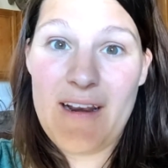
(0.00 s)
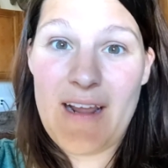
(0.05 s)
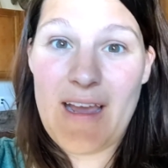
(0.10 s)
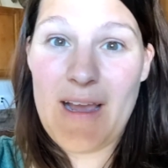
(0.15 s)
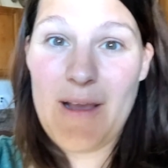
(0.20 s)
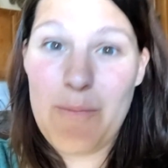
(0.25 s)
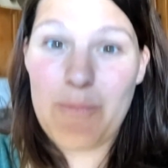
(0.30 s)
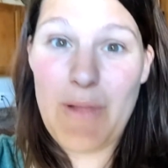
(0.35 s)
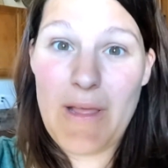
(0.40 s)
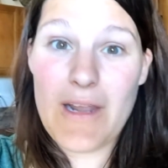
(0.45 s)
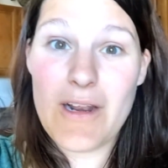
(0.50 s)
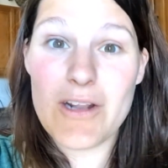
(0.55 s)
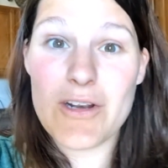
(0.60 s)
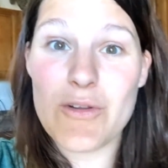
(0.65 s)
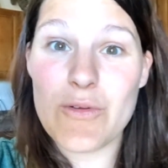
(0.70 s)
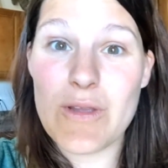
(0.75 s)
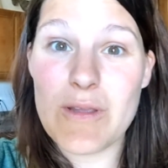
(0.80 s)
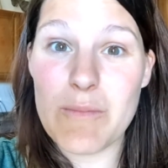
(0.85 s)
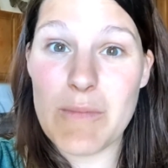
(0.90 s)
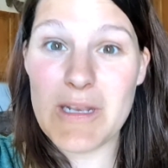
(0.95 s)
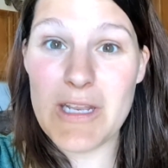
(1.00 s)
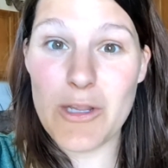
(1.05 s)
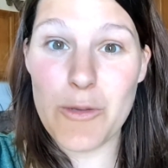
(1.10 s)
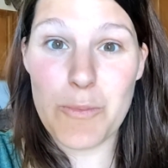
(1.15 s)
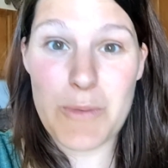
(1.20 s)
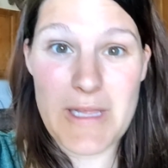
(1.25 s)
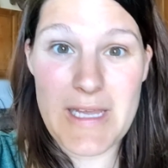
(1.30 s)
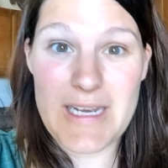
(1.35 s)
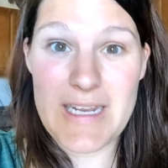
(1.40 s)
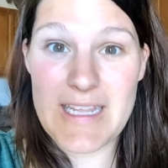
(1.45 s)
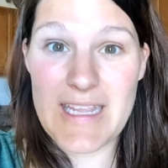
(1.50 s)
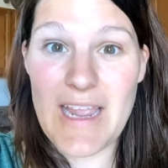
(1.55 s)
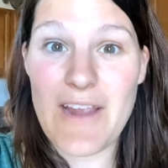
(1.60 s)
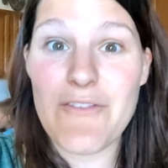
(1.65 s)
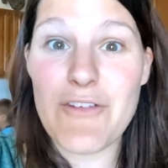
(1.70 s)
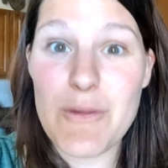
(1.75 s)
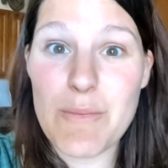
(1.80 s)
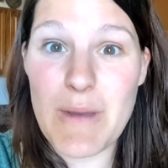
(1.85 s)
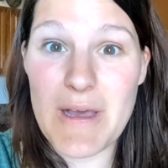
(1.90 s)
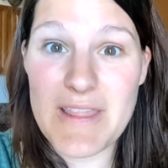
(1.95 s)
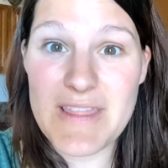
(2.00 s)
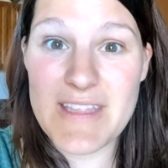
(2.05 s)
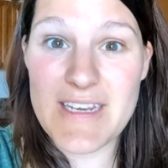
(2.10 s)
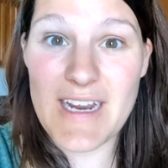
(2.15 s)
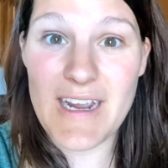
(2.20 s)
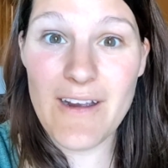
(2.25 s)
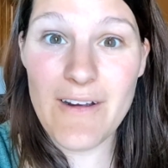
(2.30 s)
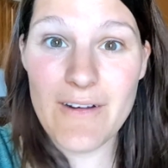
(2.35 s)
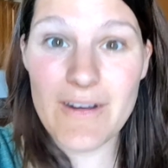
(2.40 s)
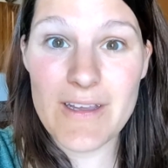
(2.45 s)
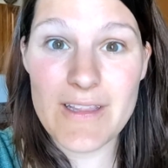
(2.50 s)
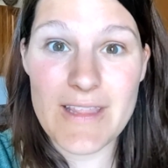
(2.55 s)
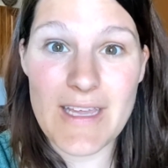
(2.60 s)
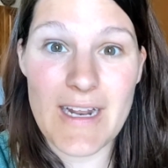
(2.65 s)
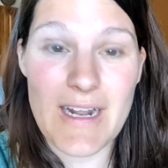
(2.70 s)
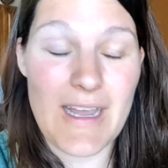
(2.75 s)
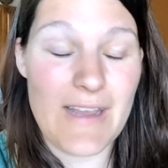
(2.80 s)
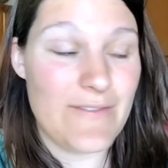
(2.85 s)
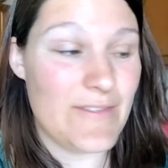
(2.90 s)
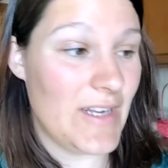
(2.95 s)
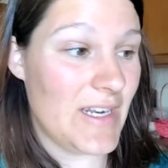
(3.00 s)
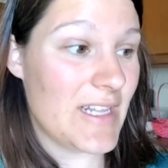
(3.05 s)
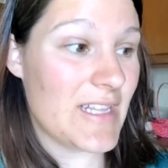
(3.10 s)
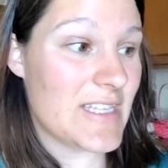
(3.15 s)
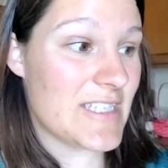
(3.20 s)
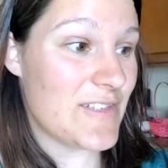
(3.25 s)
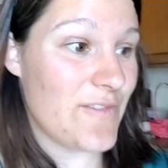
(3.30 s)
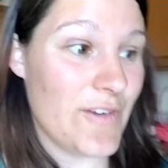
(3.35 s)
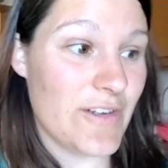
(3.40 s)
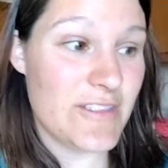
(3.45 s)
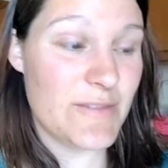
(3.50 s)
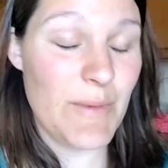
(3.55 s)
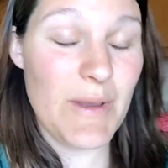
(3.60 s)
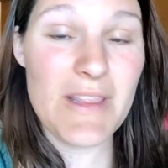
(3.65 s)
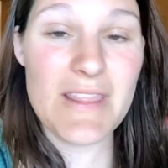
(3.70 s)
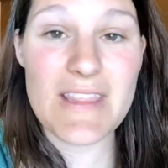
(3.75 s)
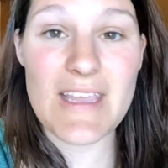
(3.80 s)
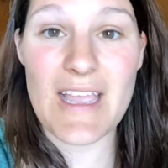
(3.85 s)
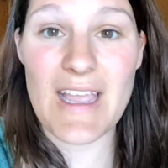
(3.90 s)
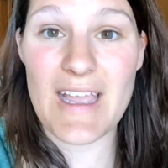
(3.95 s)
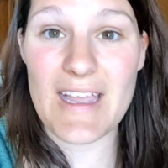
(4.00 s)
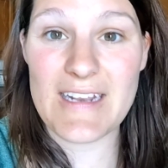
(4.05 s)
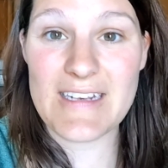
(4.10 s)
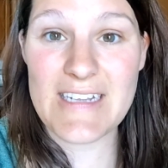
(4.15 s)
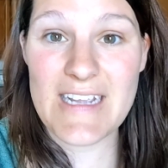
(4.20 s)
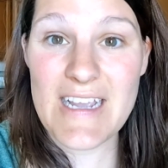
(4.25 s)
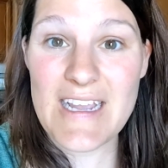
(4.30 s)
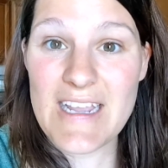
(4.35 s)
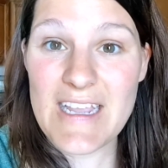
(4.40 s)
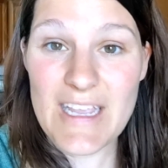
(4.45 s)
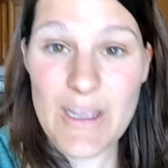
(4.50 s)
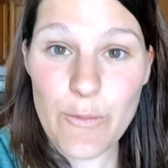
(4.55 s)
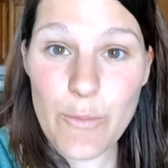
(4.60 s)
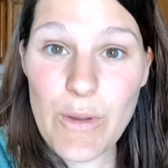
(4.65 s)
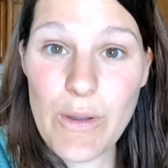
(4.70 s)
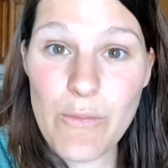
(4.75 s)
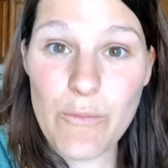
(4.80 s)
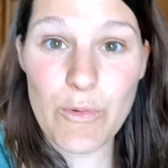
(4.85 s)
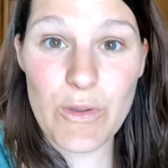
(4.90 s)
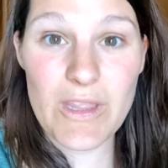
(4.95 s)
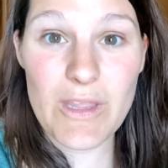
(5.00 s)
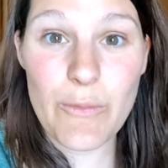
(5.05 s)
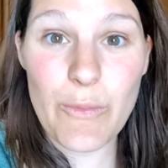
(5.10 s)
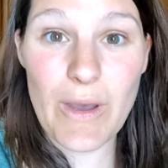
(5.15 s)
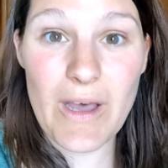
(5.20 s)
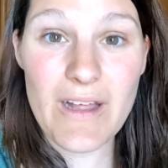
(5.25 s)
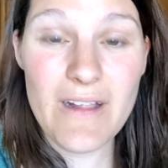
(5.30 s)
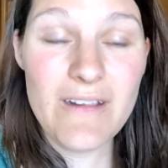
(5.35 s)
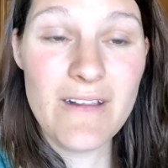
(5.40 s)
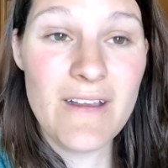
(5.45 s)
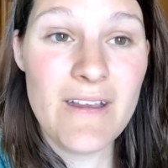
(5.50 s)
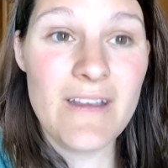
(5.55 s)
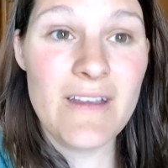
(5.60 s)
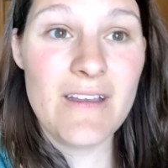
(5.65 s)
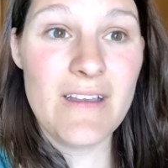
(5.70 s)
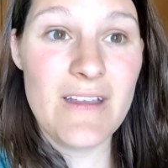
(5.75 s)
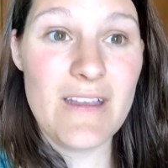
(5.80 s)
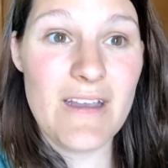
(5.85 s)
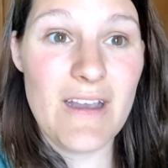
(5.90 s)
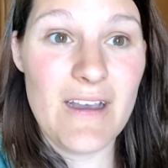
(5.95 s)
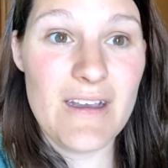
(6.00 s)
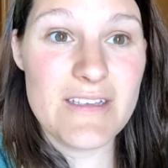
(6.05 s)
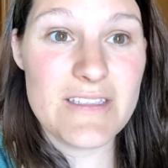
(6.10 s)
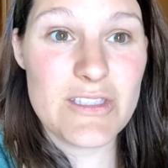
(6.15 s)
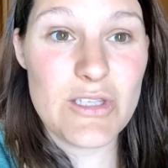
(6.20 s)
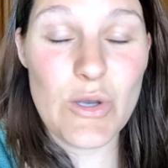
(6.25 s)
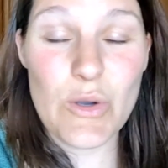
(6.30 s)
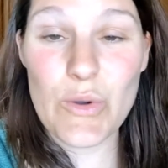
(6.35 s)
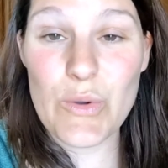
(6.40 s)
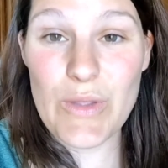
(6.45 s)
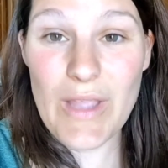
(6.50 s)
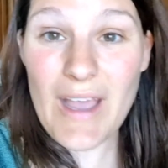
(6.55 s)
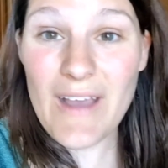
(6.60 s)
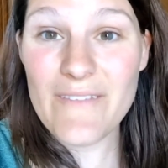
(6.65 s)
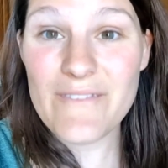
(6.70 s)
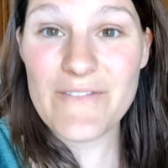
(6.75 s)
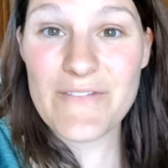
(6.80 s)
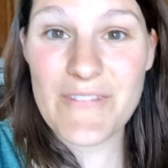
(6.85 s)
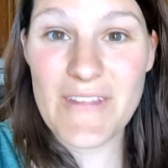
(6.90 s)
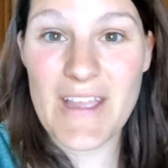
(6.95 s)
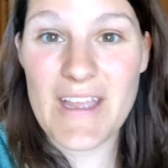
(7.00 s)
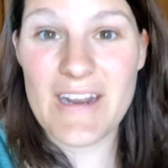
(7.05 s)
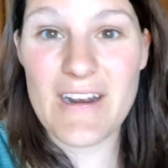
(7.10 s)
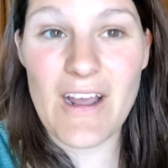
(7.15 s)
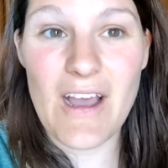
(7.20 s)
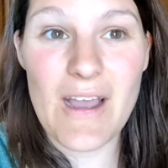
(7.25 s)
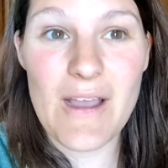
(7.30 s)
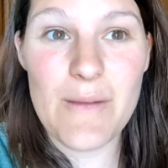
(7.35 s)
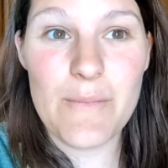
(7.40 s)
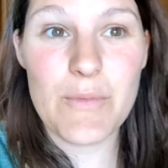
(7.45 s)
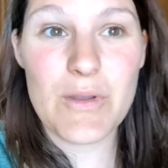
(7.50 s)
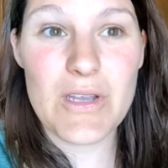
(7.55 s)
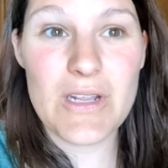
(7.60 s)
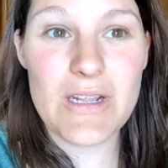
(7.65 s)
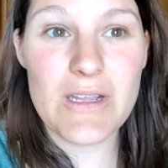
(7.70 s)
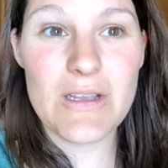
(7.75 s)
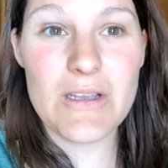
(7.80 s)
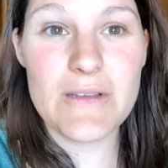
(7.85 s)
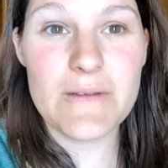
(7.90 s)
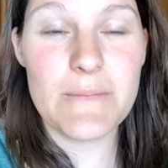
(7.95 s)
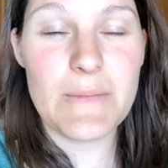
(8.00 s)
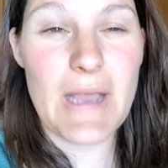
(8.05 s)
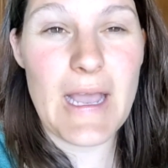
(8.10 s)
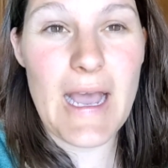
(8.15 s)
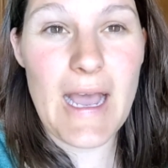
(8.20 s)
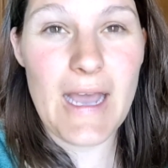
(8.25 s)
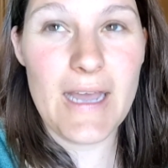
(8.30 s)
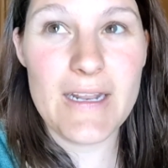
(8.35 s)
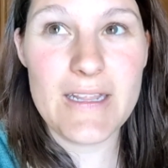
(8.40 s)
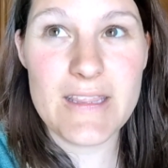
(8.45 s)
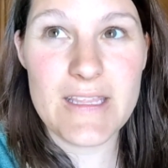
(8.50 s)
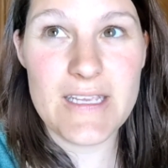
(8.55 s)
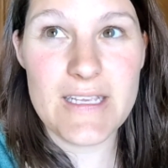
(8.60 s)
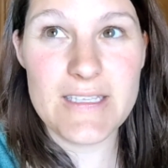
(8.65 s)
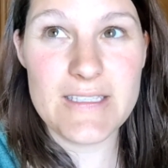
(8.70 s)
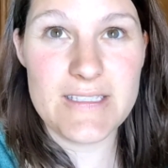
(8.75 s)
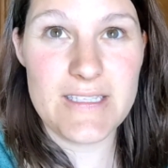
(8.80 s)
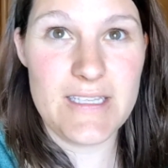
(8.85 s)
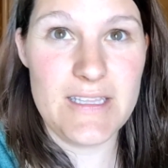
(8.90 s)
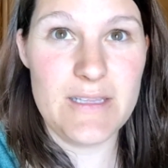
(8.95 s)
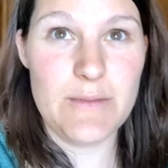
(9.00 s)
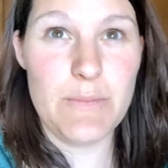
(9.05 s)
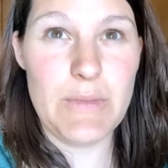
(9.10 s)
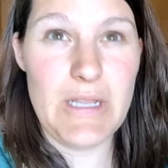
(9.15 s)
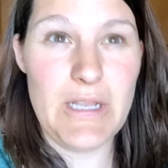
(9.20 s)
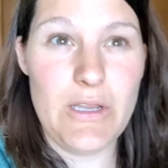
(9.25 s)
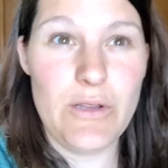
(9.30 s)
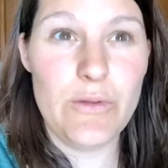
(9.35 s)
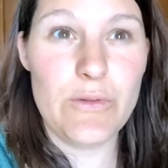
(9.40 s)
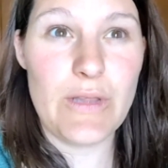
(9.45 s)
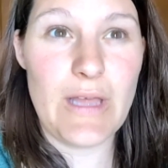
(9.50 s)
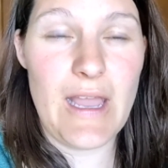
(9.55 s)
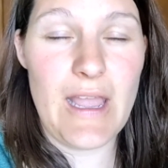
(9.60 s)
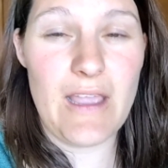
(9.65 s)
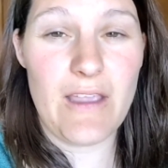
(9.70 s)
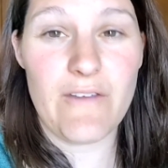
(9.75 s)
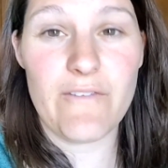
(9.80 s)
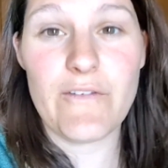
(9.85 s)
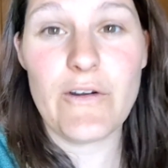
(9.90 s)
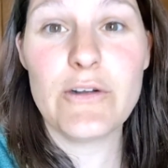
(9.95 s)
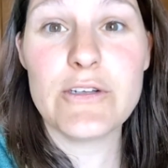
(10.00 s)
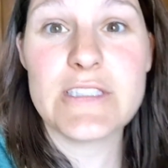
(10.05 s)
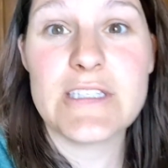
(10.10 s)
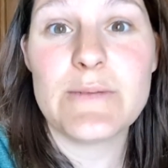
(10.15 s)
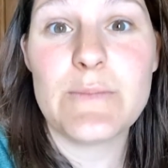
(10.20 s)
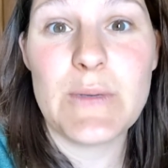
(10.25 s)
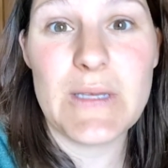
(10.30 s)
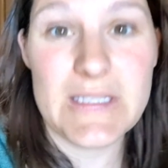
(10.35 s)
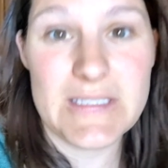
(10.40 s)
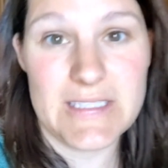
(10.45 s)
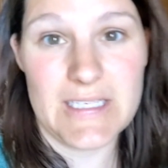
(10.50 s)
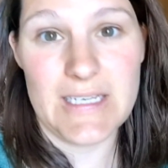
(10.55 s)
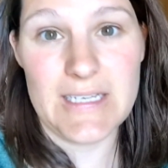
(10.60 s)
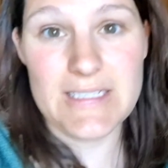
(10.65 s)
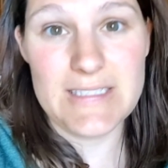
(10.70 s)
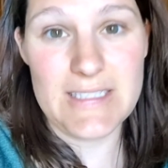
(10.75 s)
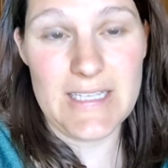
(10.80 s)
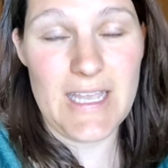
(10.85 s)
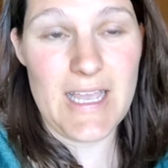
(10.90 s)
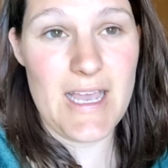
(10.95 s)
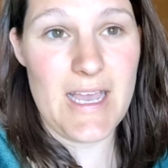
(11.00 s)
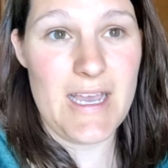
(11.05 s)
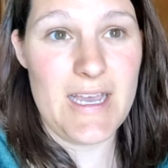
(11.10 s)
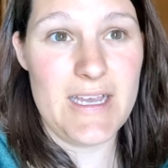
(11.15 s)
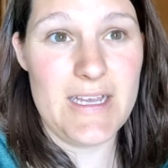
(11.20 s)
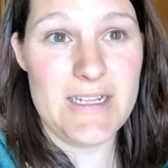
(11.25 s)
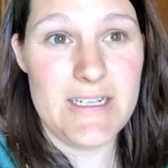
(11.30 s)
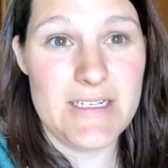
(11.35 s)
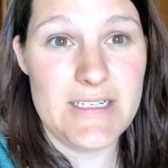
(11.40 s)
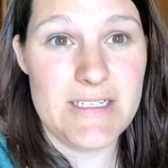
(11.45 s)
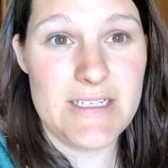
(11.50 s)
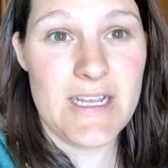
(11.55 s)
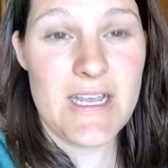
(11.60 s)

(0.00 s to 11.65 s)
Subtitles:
I plan on doing menu planning every month now that I've done it this first month, and it went really well. So yeah, and I'm gonna add things in the menu like frozen pizzas and